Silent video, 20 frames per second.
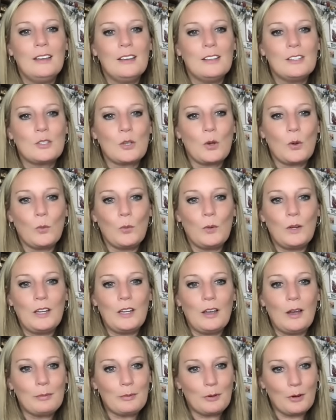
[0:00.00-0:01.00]
So we
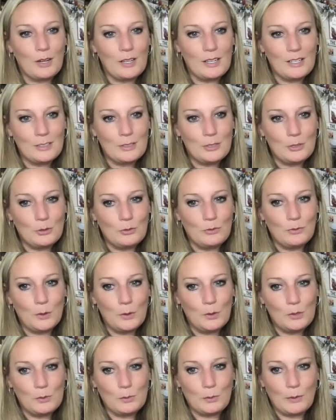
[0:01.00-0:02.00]
upgraded to
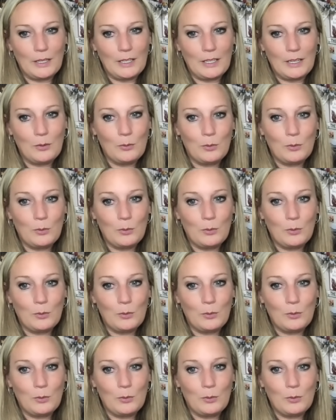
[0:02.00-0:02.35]
Voodoo's blanket,